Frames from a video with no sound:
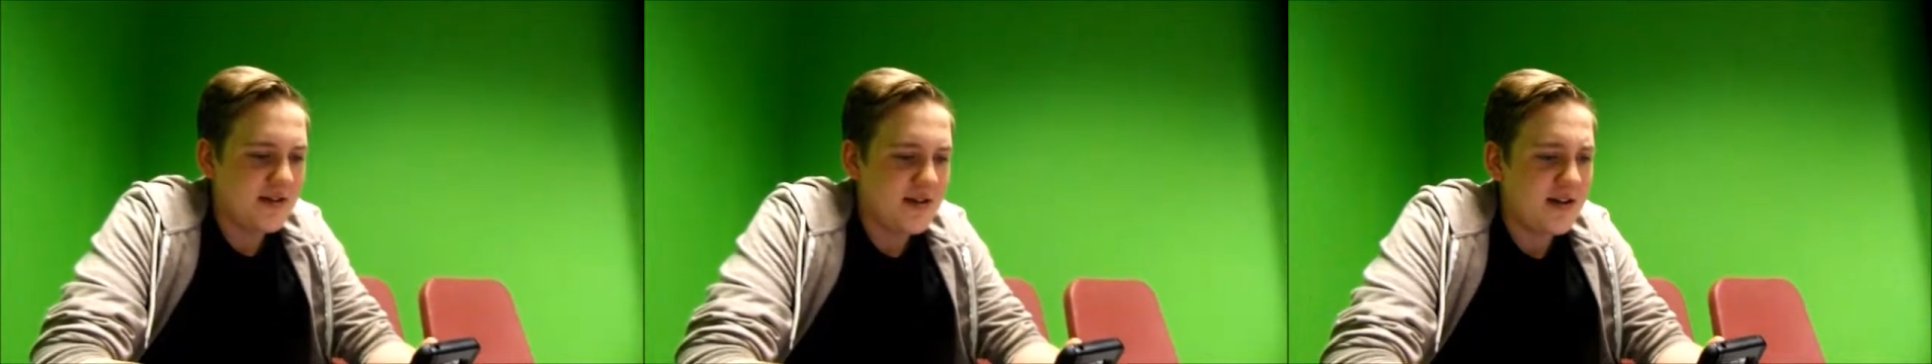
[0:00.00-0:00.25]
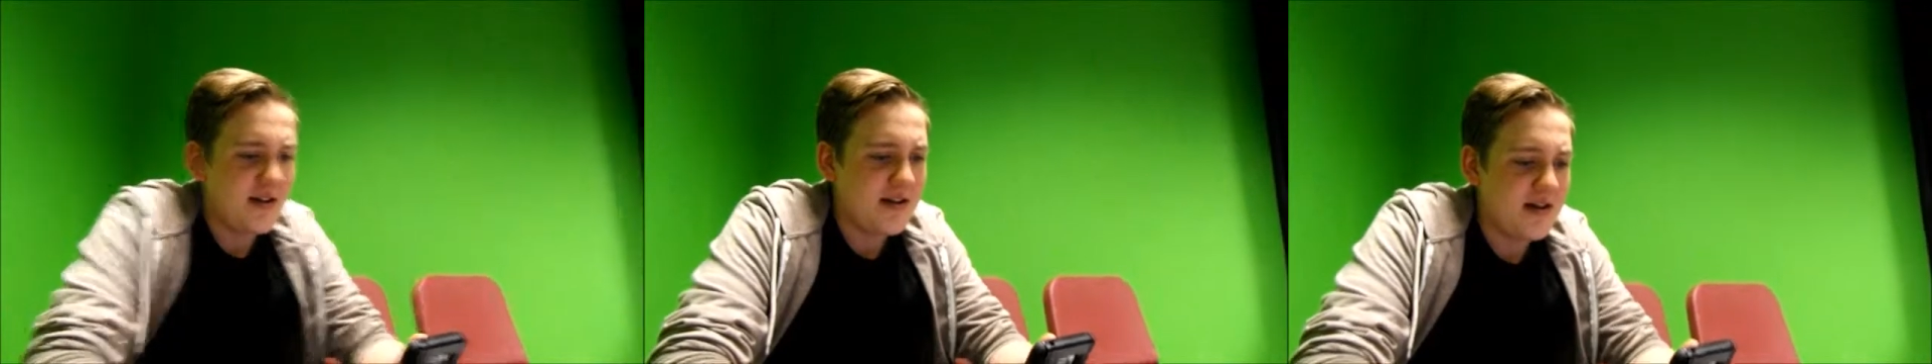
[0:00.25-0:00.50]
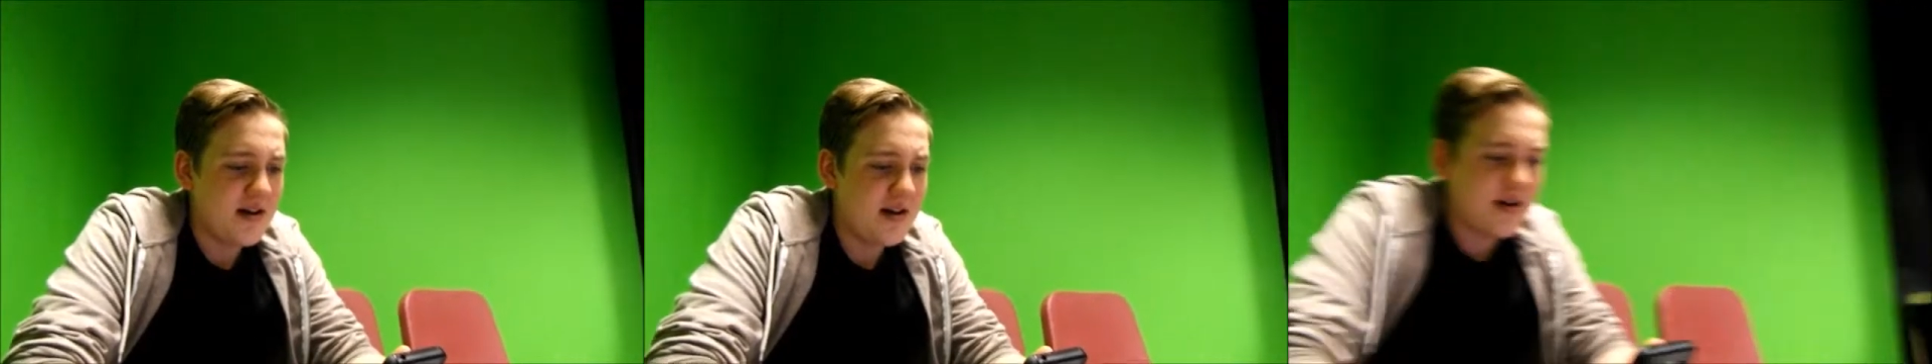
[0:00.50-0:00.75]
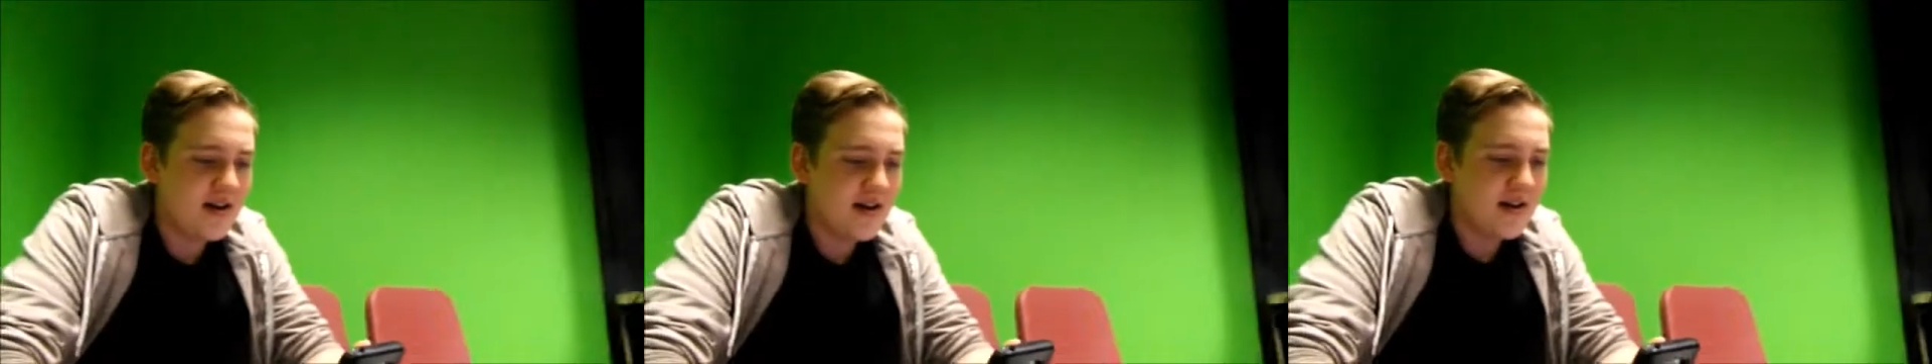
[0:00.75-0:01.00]

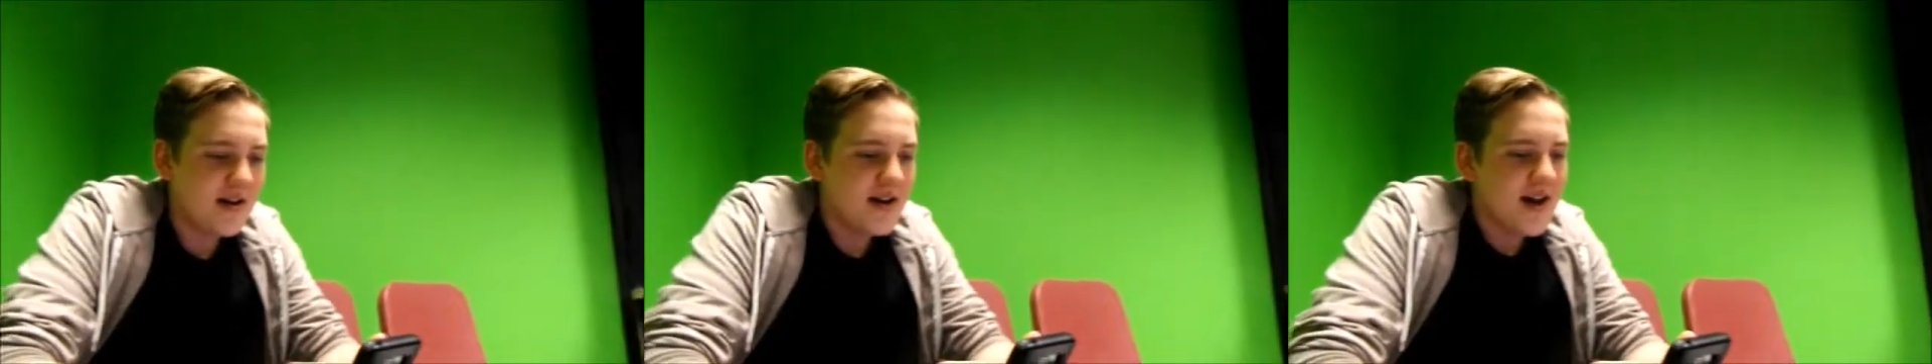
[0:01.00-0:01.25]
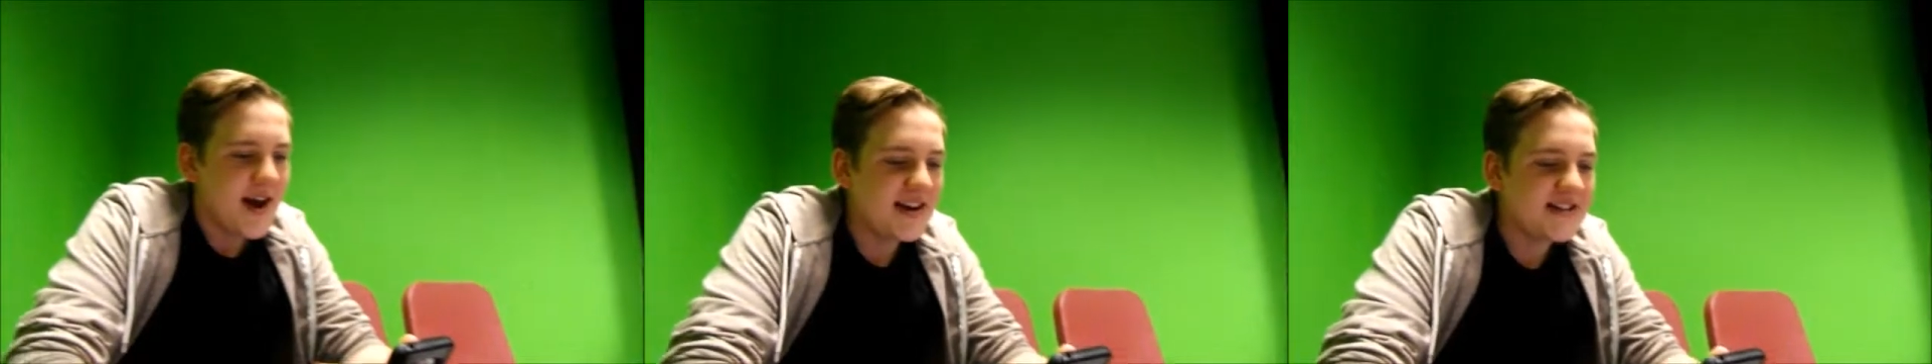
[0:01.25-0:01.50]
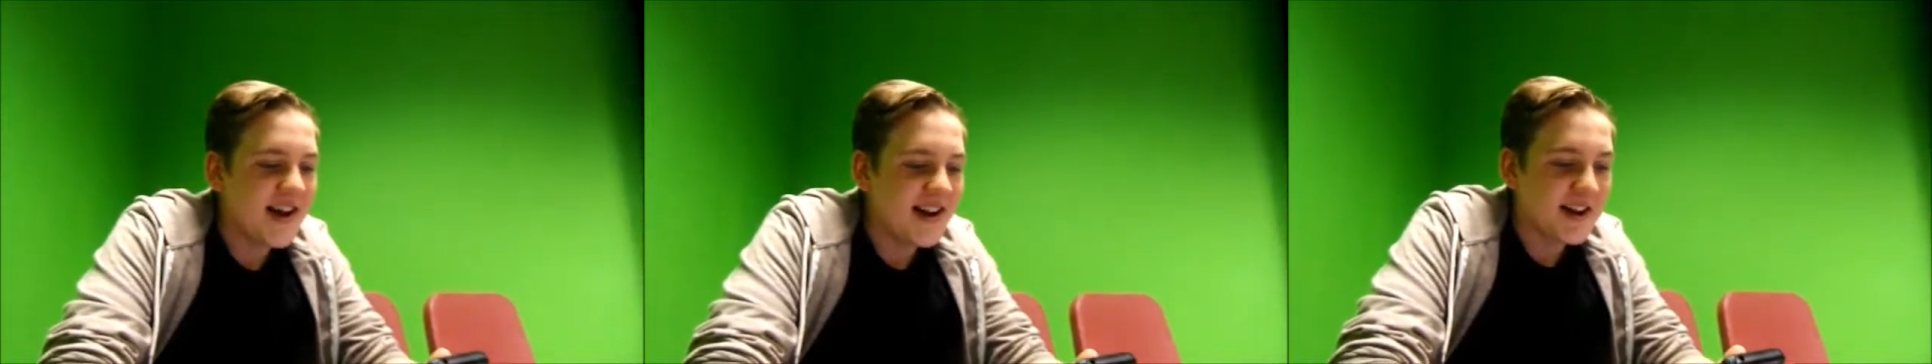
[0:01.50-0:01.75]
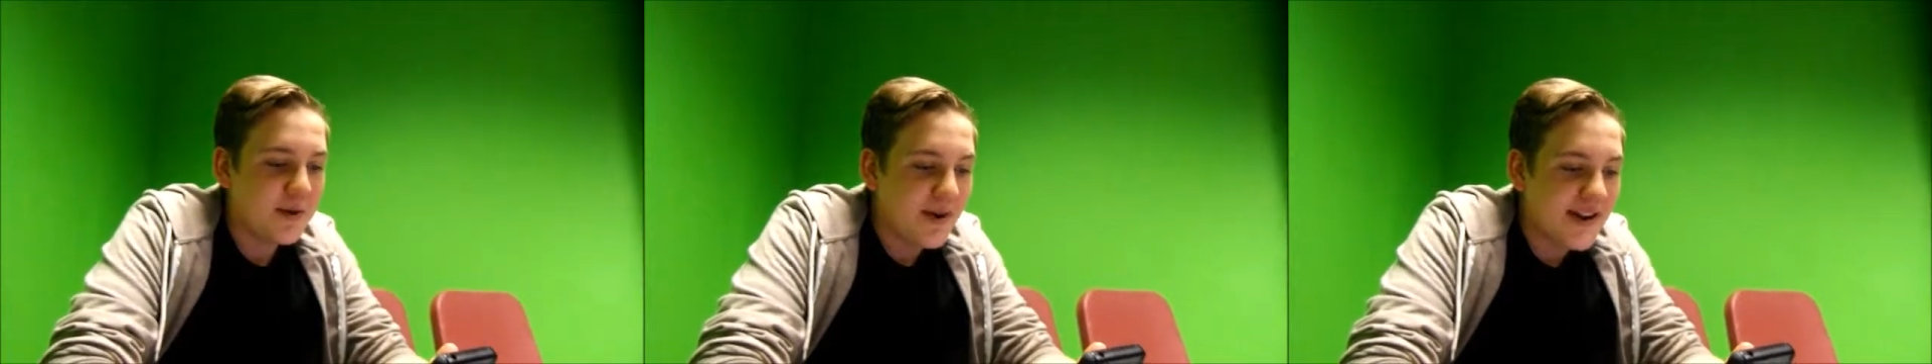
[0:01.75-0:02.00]
Uh, hey, Dan,
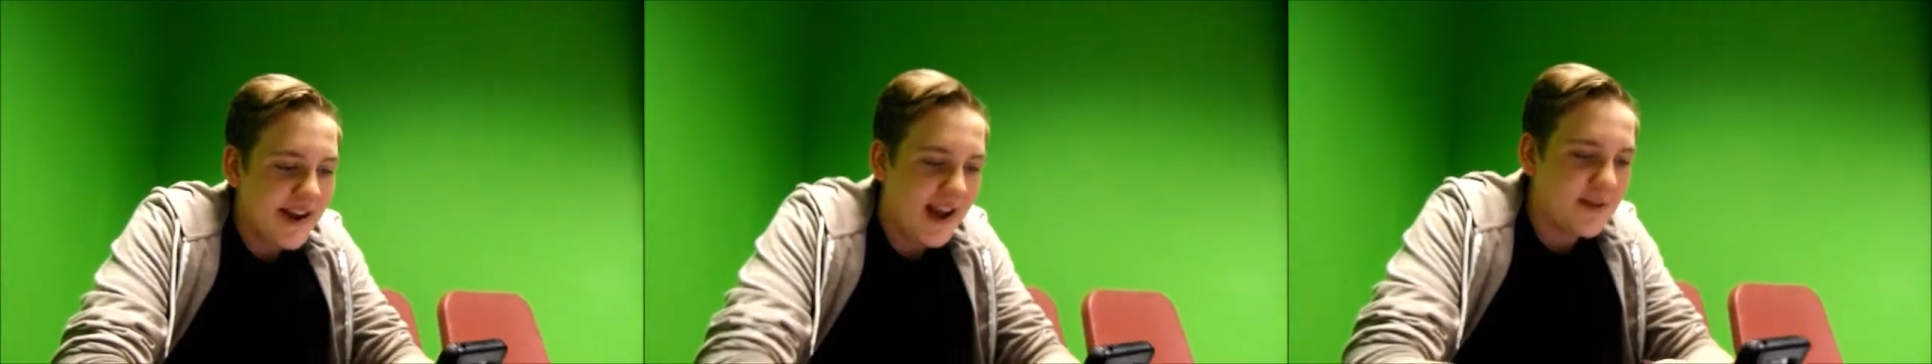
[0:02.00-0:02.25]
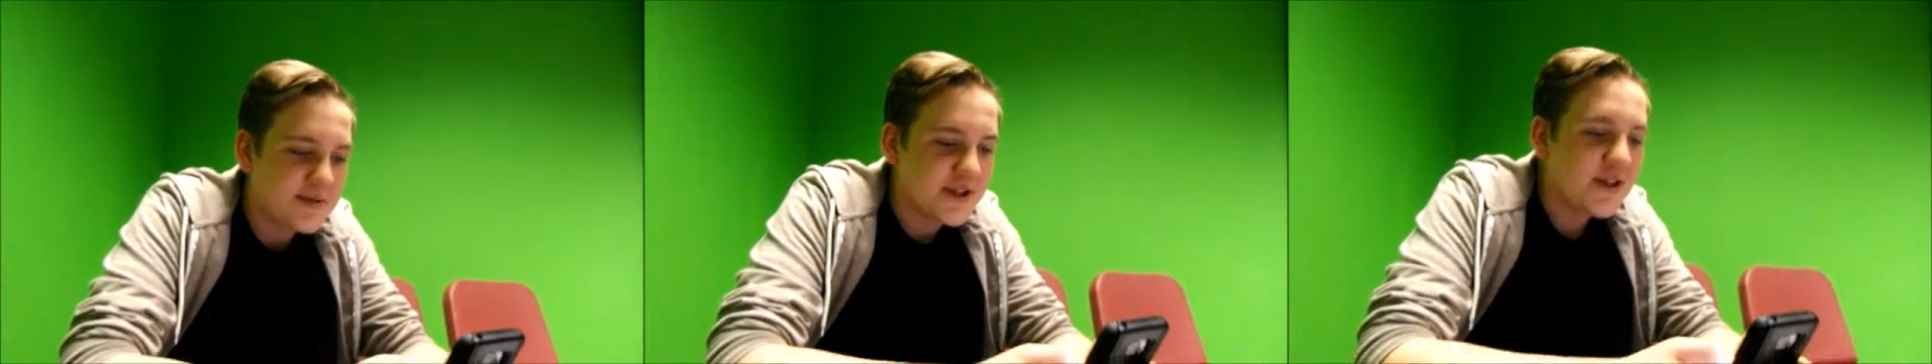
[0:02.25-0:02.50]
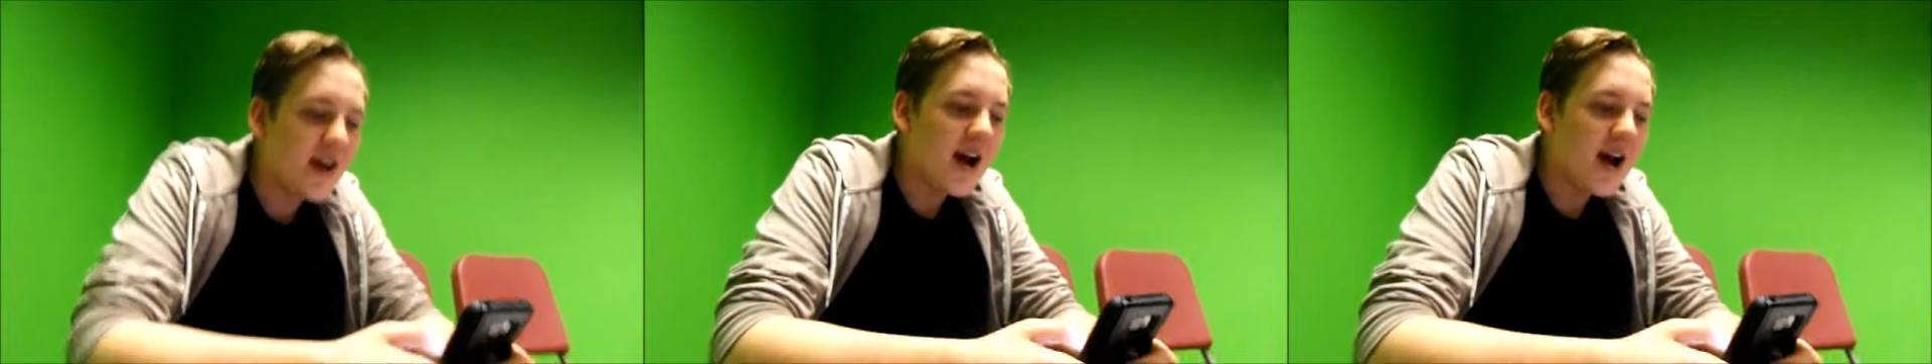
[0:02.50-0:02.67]
can we get a hamster?